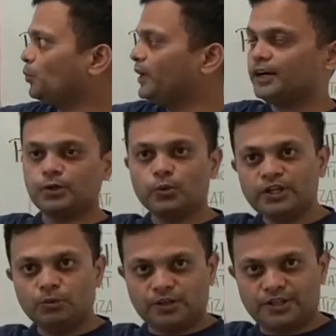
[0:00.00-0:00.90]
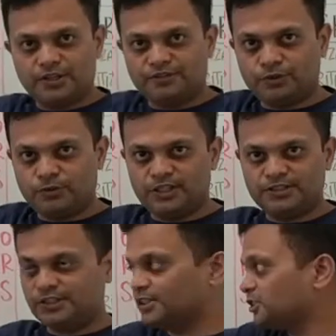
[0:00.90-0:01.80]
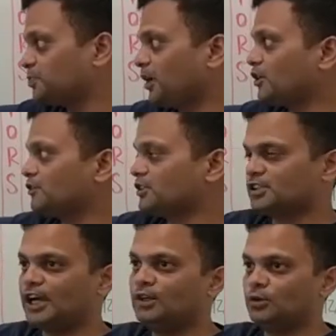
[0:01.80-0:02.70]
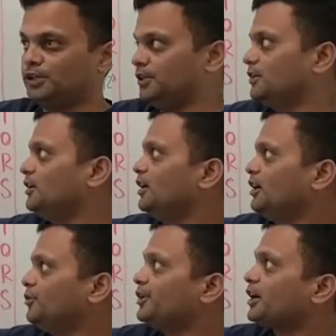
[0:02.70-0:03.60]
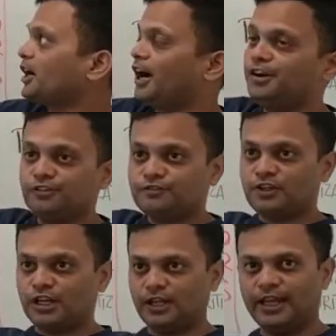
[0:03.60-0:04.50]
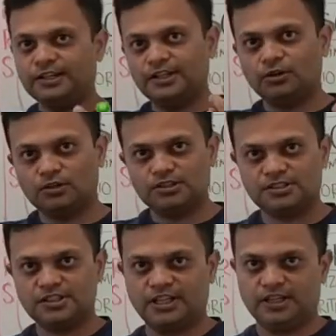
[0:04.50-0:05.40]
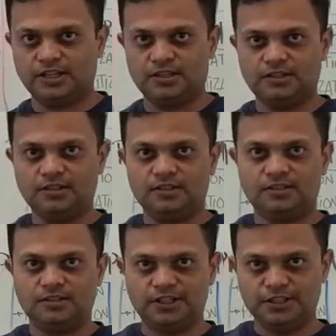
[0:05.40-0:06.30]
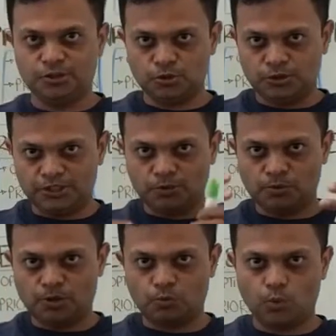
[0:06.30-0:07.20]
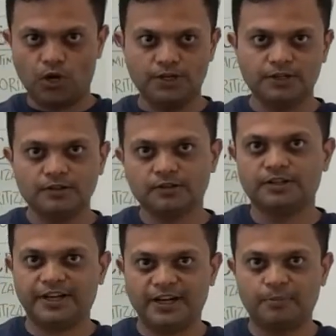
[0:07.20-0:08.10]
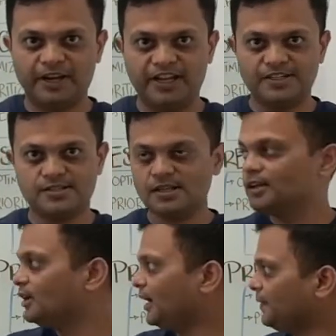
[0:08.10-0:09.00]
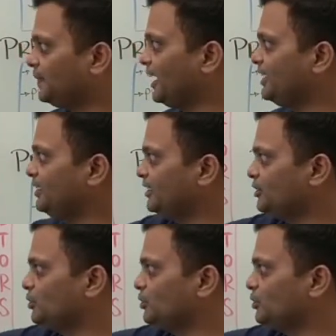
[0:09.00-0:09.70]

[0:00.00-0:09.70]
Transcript: we are doing over here, if you really see this part of the silo here, we are kind of collecting all this data into a one database, and then